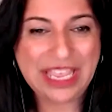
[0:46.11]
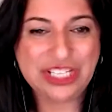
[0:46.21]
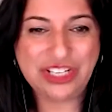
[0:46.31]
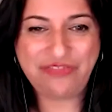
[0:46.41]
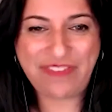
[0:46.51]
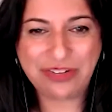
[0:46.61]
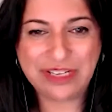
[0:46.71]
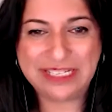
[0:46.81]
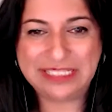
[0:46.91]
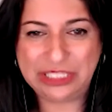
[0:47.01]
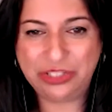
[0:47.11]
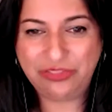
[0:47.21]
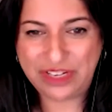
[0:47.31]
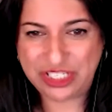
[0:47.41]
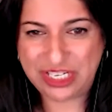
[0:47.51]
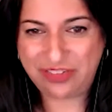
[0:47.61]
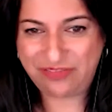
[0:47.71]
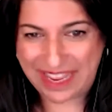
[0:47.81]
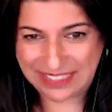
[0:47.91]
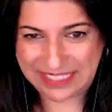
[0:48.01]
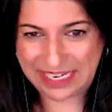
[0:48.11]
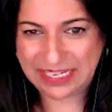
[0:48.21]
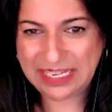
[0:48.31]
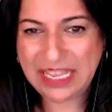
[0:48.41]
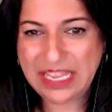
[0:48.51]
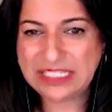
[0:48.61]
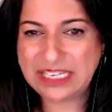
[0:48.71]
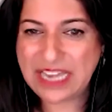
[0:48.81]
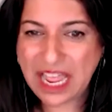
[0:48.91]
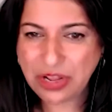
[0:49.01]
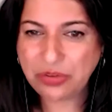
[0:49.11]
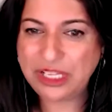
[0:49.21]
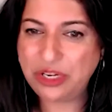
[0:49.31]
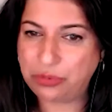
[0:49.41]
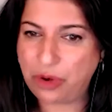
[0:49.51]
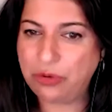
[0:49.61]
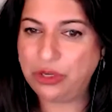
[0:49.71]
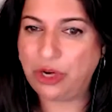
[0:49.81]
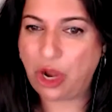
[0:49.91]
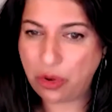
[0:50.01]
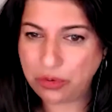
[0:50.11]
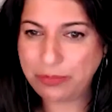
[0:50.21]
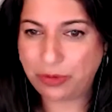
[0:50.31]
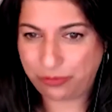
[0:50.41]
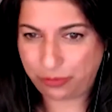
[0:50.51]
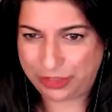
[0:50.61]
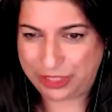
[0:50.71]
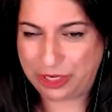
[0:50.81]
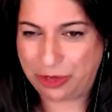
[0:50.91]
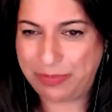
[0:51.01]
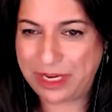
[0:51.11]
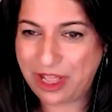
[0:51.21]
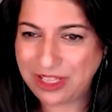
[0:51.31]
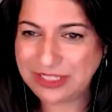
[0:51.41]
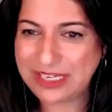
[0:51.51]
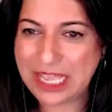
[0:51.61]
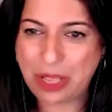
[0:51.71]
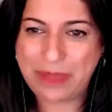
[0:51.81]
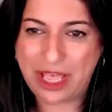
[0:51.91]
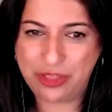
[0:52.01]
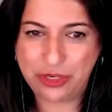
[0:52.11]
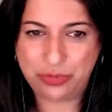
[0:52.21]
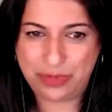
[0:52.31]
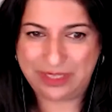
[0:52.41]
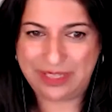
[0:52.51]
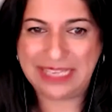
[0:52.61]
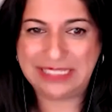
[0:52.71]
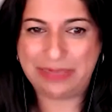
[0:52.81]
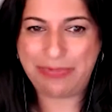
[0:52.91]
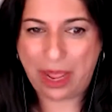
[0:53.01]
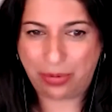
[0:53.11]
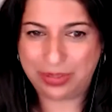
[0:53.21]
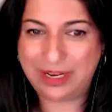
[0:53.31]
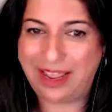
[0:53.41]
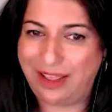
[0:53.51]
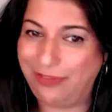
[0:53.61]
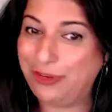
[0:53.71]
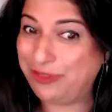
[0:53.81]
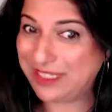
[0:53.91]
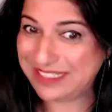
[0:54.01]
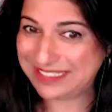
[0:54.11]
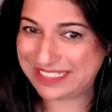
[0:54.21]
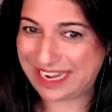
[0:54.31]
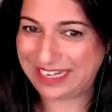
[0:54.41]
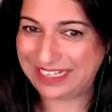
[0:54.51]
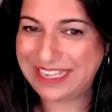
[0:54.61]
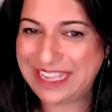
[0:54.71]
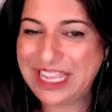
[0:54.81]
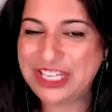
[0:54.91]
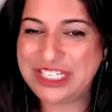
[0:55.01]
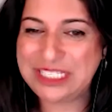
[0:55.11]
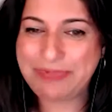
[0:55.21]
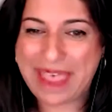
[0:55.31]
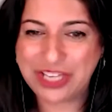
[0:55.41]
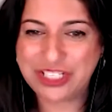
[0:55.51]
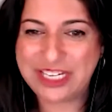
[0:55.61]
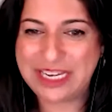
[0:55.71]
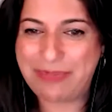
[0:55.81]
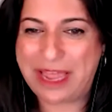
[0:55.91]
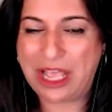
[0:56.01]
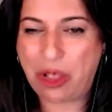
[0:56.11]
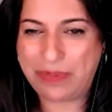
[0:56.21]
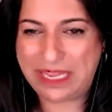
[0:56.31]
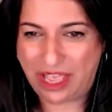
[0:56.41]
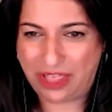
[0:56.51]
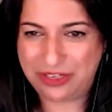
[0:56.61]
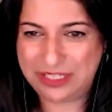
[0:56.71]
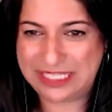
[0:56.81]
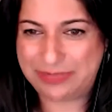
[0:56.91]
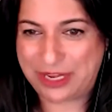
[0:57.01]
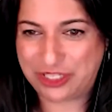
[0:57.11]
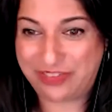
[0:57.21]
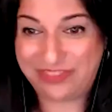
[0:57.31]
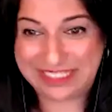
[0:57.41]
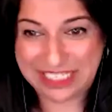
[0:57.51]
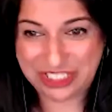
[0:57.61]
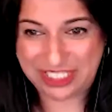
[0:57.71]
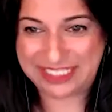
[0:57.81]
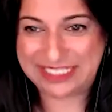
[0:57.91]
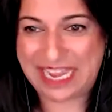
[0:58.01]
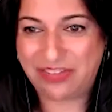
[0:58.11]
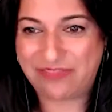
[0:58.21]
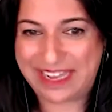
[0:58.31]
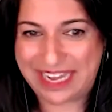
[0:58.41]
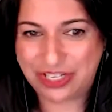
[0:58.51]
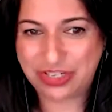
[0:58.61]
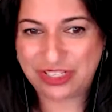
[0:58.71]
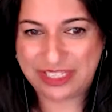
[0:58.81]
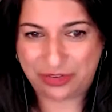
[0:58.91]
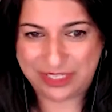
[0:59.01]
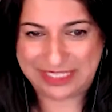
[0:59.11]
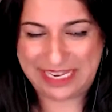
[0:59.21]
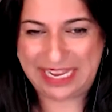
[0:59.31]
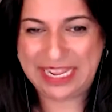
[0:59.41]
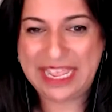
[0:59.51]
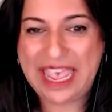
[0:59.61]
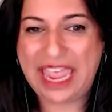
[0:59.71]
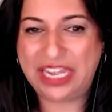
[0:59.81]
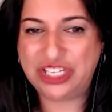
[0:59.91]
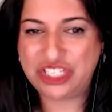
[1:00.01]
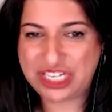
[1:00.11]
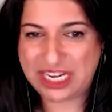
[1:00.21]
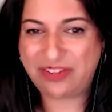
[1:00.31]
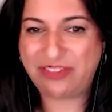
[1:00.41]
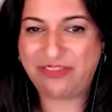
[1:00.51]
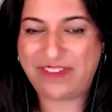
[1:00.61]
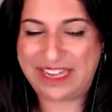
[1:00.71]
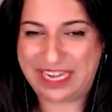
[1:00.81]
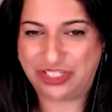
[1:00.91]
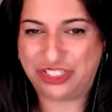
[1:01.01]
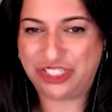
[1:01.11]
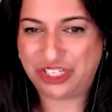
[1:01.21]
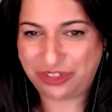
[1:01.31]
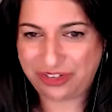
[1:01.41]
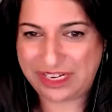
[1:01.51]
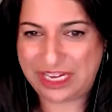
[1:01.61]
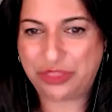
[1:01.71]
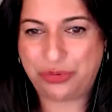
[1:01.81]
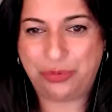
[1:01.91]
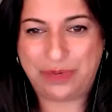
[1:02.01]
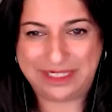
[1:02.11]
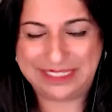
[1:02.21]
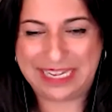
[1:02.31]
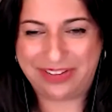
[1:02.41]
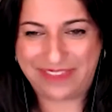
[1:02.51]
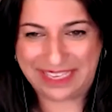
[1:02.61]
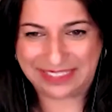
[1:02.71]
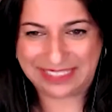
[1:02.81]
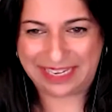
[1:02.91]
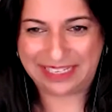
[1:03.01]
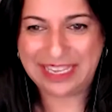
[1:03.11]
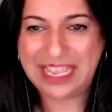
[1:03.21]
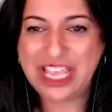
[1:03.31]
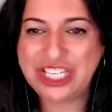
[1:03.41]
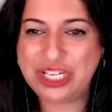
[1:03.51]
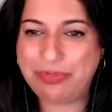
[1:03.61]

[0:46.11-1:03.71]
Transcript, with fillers: She founded Clear Vision Investing to not only grow her own portfolio, but also to help others realize the power of real estate. She is passionate about helping others, especially physicians, gain financial literacy and achieve financial security through real estate investing. She